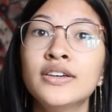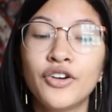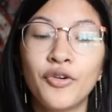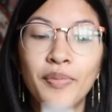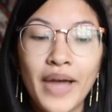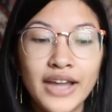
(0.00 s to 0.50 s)

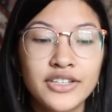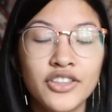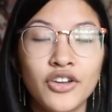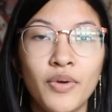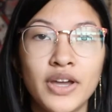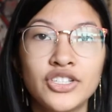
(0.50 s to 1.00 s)
go back to the
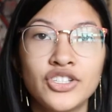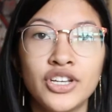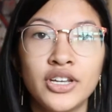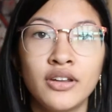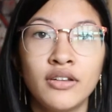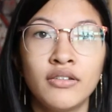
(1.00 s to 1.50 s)

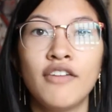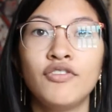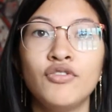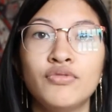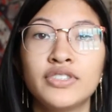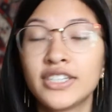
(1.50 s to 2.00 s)
question if
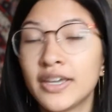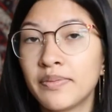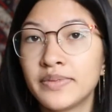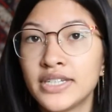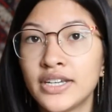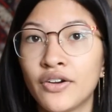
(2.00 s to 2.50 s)
you
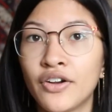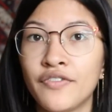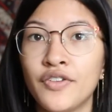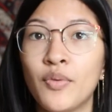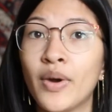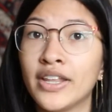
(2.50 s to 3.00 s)
skipped it or if
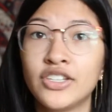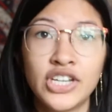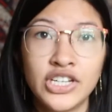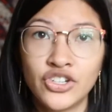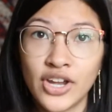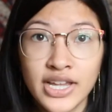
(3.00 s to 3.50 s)
you want to
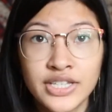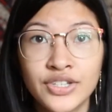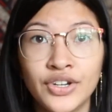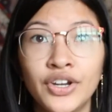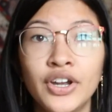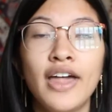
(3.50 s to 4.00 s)
change your answer.